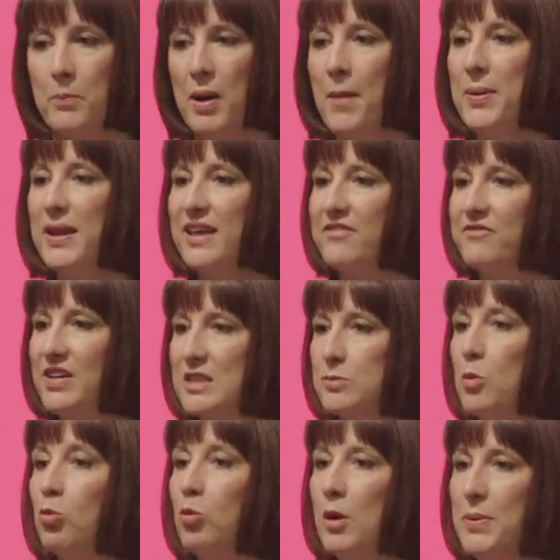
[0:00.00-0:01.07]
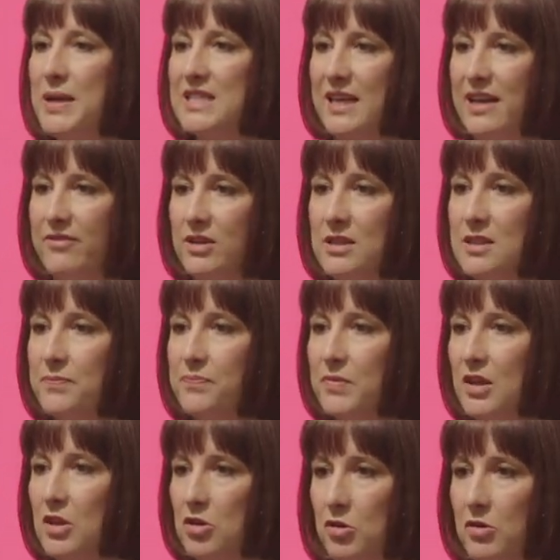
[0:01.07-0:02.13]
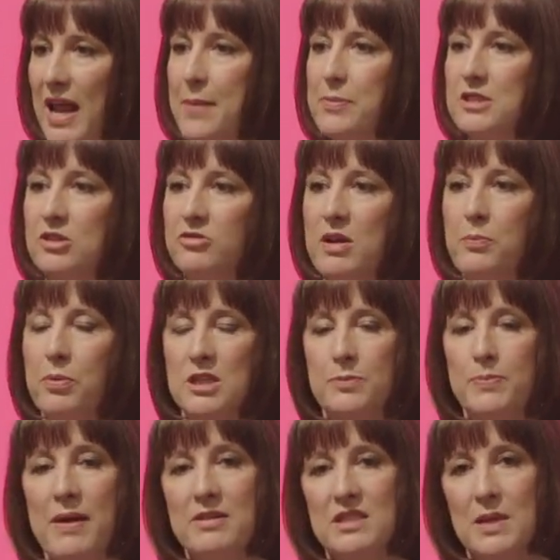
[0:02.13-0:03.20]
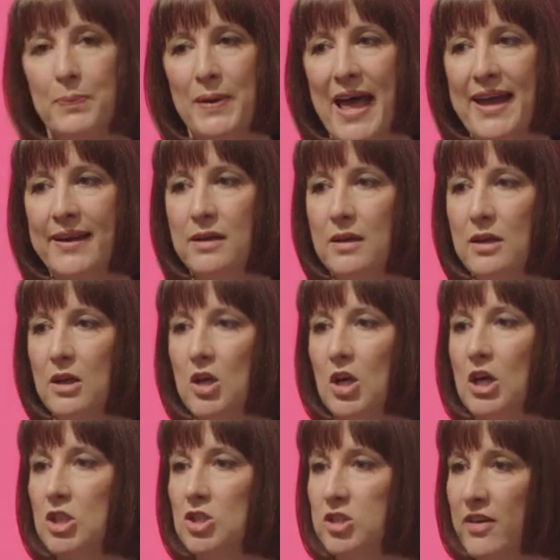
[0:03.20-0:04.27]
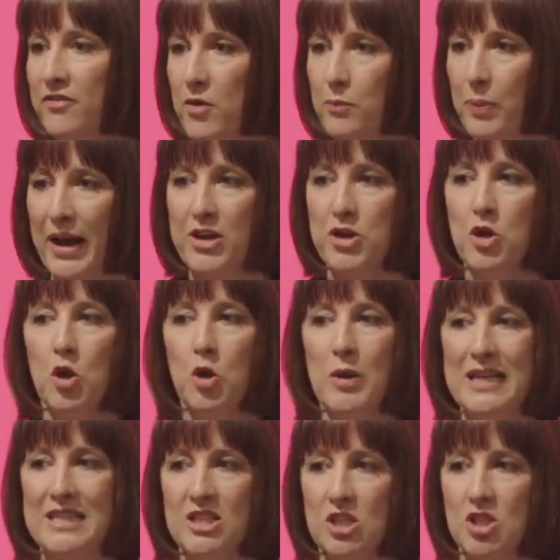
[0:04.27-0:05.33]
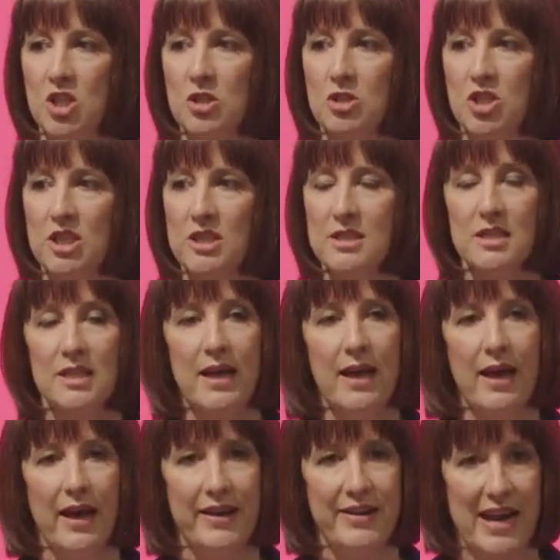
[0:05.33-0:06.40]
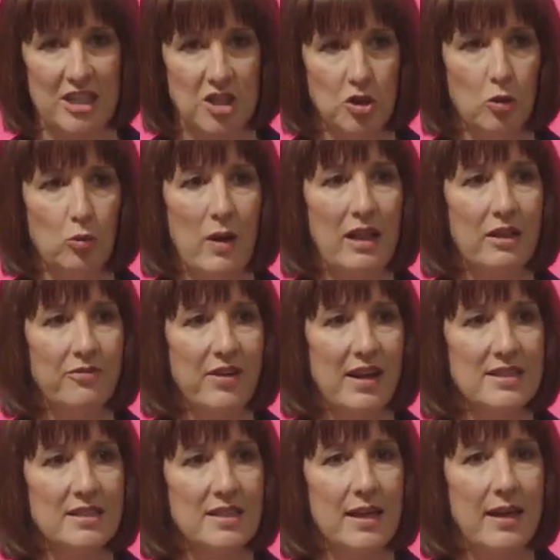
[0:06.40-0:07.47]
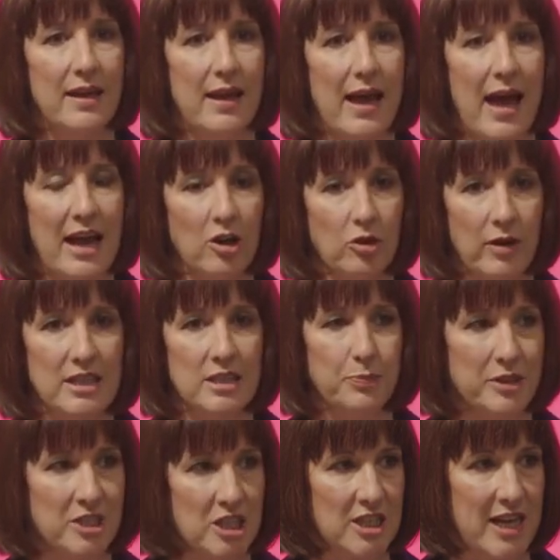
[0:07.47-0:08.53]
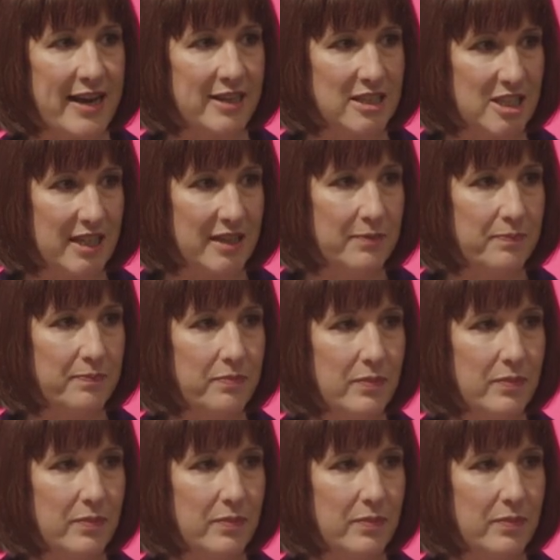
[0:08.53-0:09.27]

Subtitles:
Public investment will be delivered through Labour's Green Prosperity Plan, driven by new institutions, a national wealth fund, and Great British Energy.